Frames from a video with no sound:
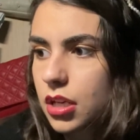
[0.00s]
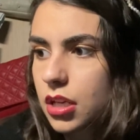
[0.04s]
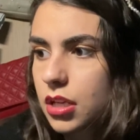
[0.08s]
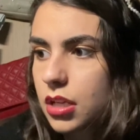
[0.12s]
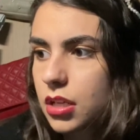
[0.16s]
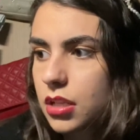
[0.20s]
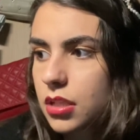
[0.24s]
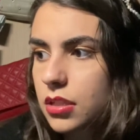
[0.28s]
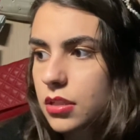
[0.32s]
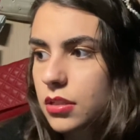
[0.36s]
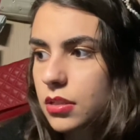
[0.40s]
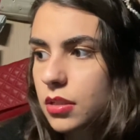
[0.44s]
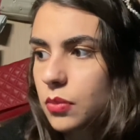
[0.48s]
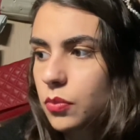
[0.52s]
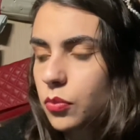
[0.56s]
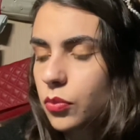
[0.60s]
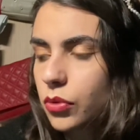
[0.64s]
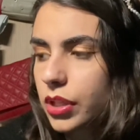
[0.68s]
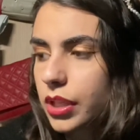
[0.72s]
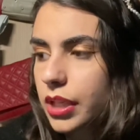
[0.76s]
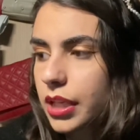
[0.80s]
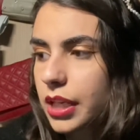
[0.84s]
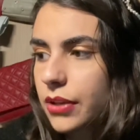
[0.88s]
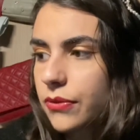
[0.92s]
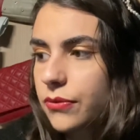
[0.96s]

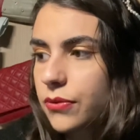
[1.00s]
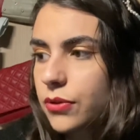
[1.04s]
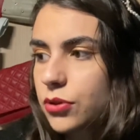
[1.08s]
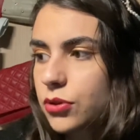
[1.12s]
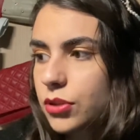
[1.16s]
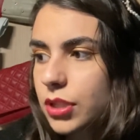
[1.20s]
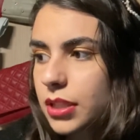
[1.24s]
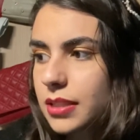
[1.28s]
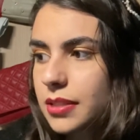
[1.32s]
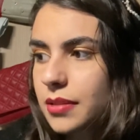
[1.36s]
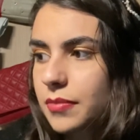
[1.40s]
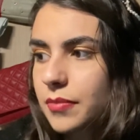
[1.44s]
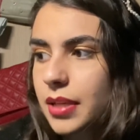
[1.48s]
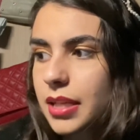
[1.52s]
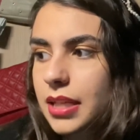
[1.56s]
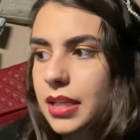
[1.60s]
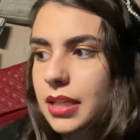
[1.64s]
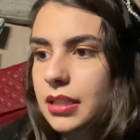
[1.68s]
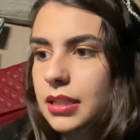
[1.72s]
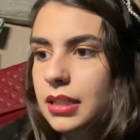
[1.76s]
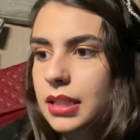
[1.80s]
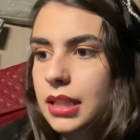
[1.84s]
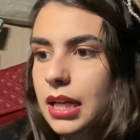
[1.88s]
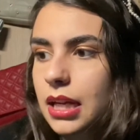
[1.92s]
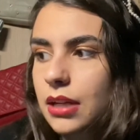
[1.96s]
somewhere. If you try to make
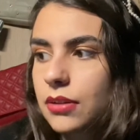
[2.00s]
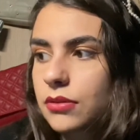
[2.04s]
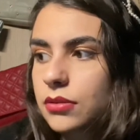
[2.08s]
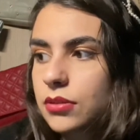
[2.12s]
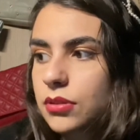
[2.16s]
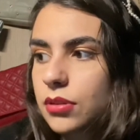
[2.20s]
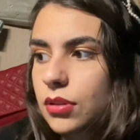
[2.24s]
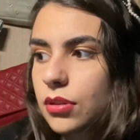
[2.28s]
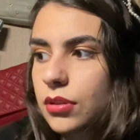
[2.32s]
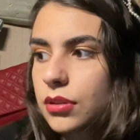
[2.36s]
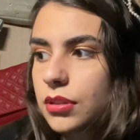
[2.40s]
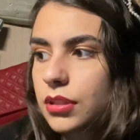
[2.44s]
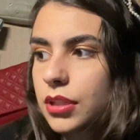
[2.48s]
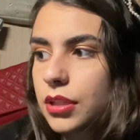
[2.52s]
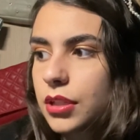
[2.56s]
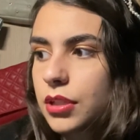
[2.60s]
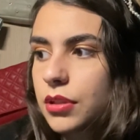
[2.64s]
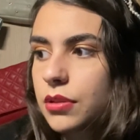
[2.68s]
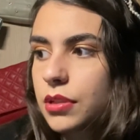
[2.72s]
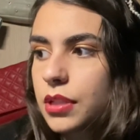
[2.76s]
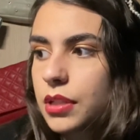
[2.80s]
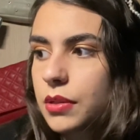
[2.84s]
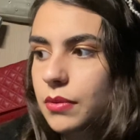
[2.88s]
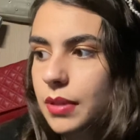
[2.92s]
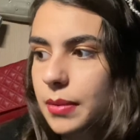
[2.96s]
an account on the
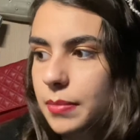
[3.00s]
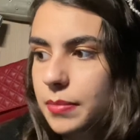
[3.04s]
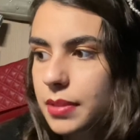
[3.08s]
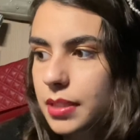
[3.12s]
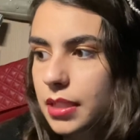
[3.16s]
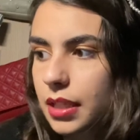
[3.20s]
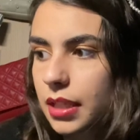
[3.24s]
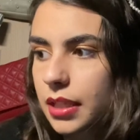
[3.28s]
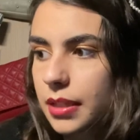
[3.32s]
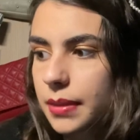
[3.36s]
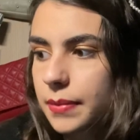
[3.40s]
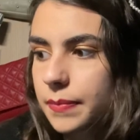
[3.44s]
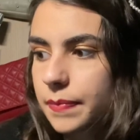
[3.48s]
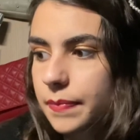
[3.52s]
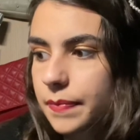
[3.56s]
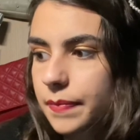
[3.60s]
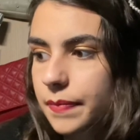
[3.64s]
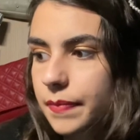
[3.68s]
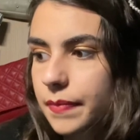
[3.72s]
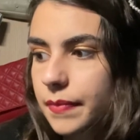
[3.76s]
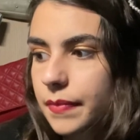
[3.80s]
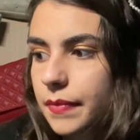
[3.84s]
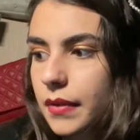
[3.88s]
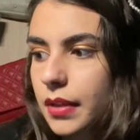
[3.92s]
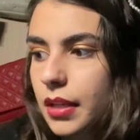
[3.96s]
uni website,
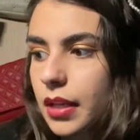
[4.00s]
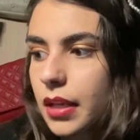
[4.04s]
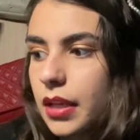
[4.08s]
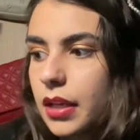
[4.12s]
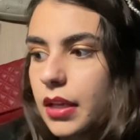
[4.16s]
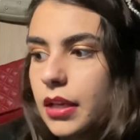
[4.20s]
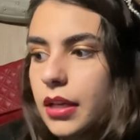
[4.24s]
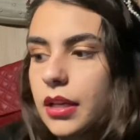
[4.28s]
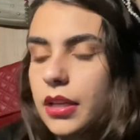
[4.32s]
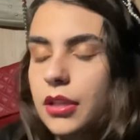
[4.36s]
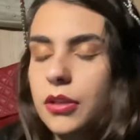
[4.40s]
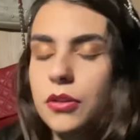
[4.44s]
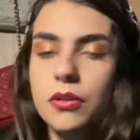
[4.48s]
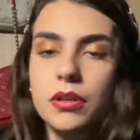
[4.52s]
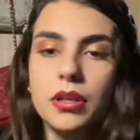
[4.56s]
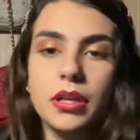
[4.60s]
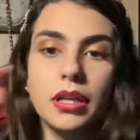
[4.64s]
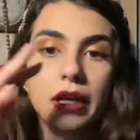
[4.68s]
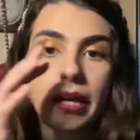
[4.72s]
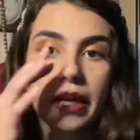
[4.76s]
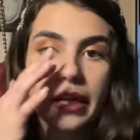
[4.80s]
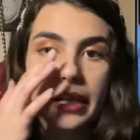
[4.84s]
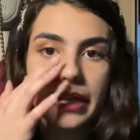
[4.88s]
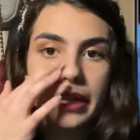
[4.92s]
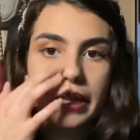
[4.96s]
you
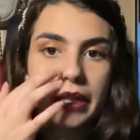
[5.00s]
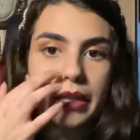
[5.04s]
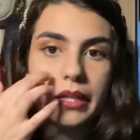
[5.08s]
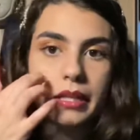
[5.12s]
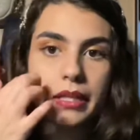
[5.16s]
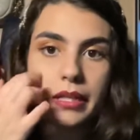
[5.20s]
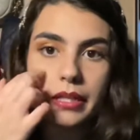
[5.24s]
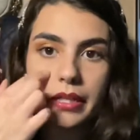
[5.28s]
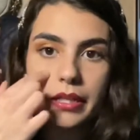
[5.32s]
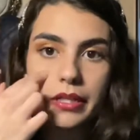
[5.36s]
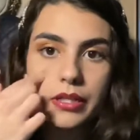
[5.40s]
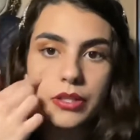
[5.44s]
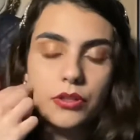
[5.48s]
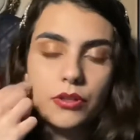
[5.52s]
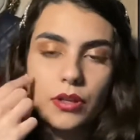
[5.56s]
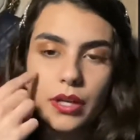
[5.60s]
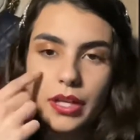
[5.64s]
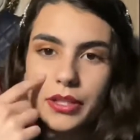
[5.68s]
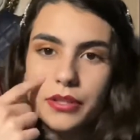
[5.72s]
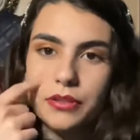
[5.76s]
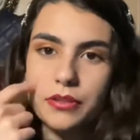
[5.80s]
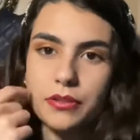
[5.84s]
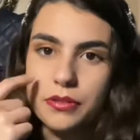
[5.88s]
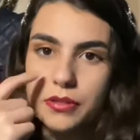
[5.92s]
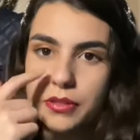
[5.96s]
can try
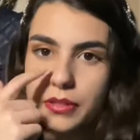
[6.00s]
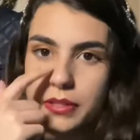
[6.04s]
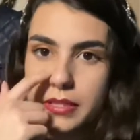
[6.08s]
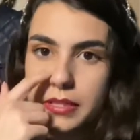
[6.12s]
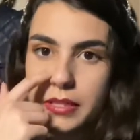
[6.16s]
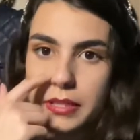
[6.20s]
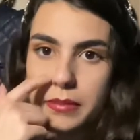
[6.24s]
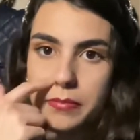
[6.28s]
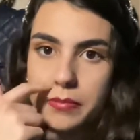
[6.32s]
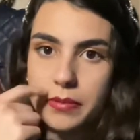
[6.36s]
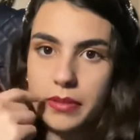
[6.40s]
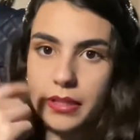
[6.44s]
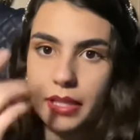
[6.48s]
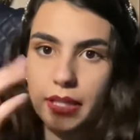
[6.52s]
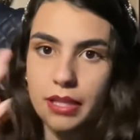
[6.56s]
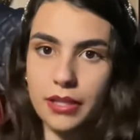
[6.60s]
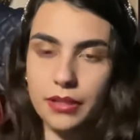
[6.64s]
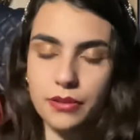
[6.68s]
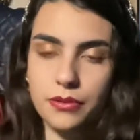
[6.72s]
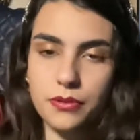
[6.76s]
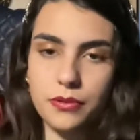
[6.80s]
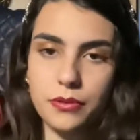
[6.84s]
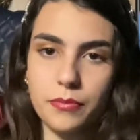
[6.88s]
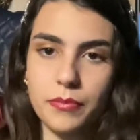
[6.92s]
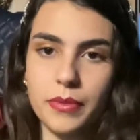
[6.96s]
to just apply
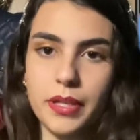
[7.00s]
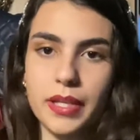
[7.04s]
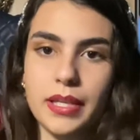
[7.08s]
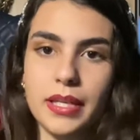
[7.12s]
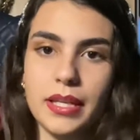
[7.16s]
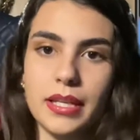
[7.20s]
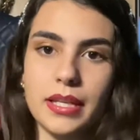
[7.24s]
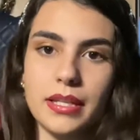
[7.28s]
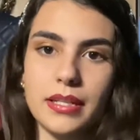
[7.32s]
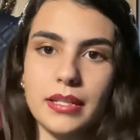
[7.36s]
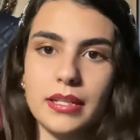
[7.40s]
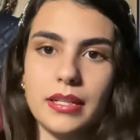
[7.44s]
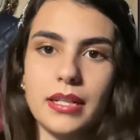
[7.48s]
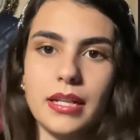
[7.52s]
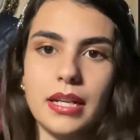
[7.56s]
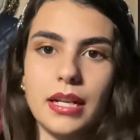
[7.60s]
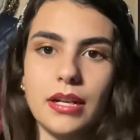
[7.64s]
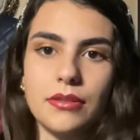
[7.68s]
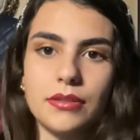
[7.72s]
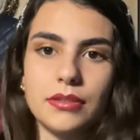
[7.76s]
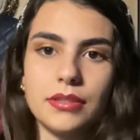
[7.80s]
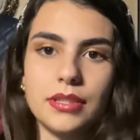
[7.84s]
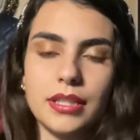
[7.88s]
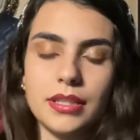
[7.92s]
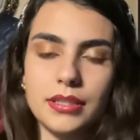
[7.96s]
through making an
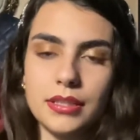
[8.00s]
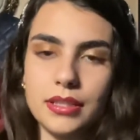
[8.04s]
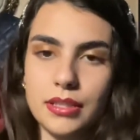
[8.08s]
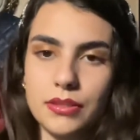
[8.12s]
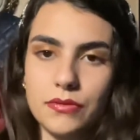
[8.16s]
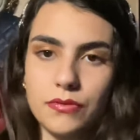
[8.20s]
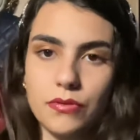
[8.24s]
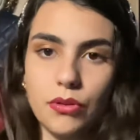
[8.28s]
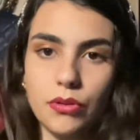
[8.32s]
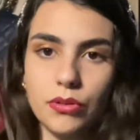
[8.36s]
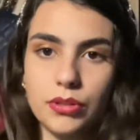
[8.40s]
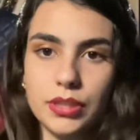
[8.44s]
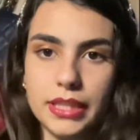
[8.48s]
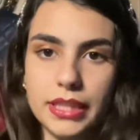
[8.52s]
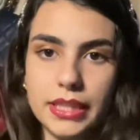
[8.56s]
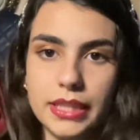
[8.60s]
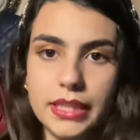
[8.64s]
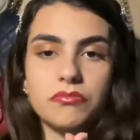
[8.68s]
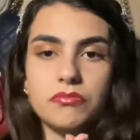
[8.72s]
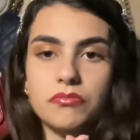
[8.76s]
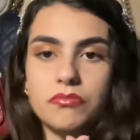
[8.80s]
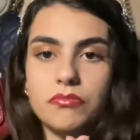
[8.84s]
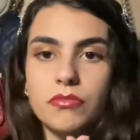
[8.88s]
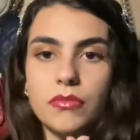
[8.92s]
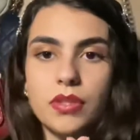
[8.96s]
account and enrolling.
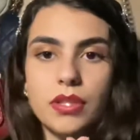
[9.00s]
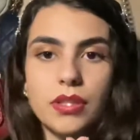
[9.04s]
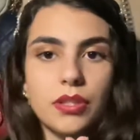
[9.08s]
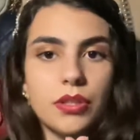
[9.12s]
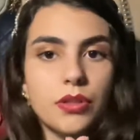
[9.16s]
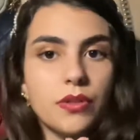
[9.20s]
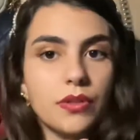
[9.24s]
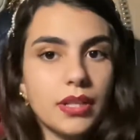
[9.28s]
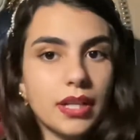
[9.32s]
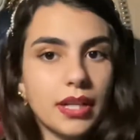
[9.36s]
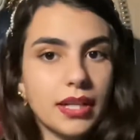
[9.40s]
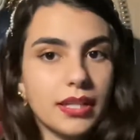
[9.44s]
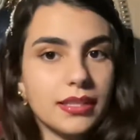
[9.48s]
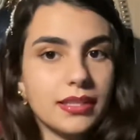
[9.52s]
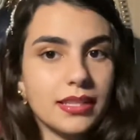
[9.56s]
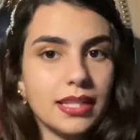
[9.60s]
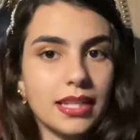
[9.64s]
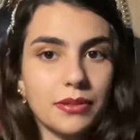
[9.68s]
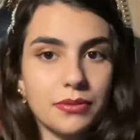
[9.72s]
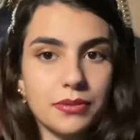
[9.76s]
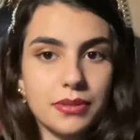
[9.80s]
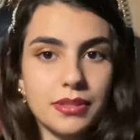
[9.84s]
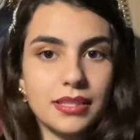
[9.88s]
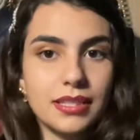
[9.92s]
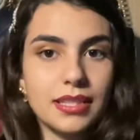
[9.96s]
UCAS, I
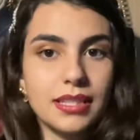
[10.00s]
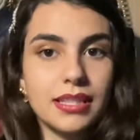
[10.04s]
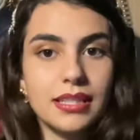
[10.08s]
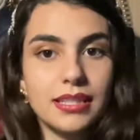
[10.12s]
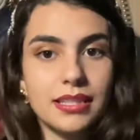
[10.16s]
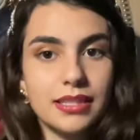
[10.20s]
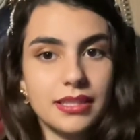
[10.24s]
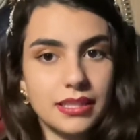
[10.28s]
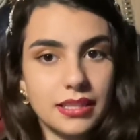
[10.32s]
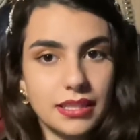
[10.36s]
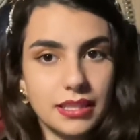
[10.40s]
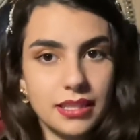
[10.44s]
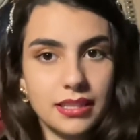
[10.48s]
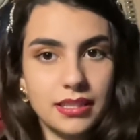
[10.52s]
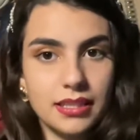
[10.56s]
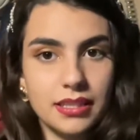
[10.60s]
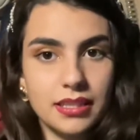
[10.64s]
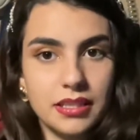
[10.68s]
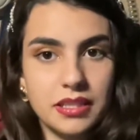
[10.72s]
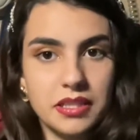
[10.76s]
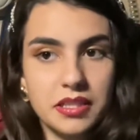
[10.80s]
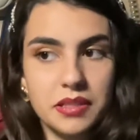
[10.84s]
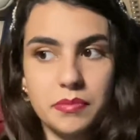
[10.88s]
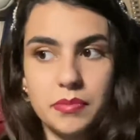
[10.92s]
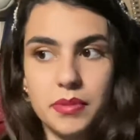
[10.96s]
would say, is the
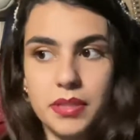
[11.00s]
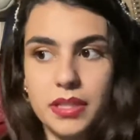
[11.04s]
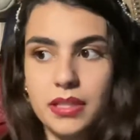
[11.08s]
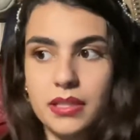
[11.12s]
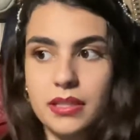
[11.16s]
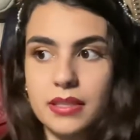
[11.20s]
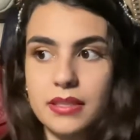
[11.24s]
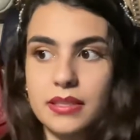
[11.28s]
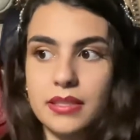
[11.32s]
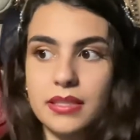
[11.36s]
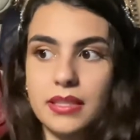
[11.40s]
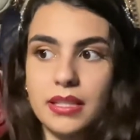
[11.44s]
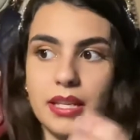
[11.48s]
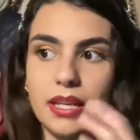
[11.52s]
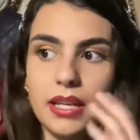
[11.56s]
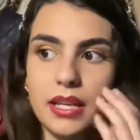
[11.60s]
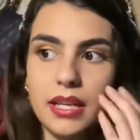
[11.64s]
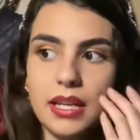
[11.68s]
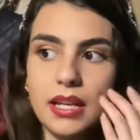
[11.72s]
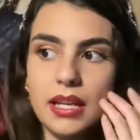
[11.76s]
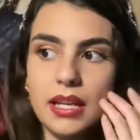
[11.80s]
easiest because they